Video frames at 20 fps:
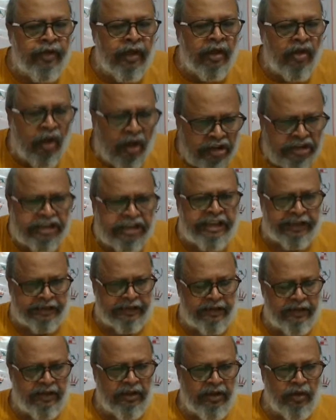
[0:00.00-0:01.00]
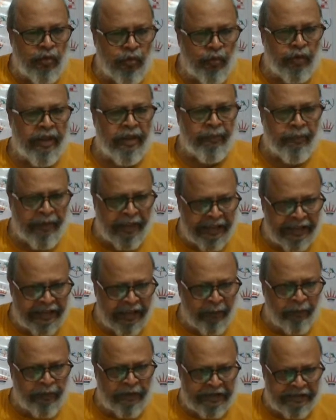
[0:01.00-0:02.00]
Logic. We bring
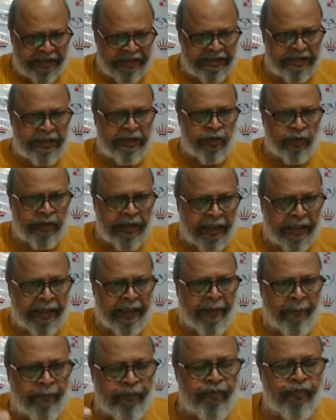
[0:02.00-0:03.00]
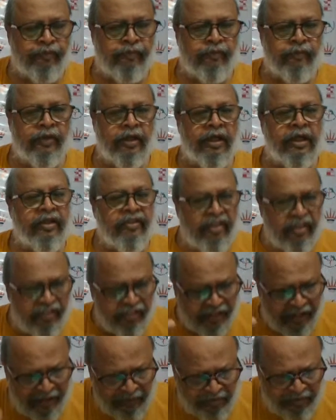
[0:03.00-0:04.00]
the pieces into the game. The
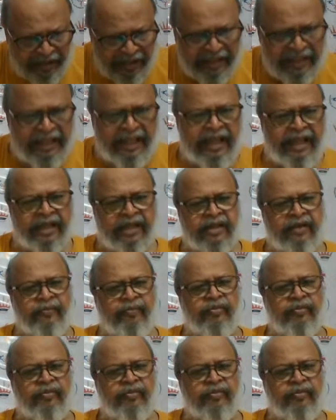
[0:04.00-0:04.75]
same thing here.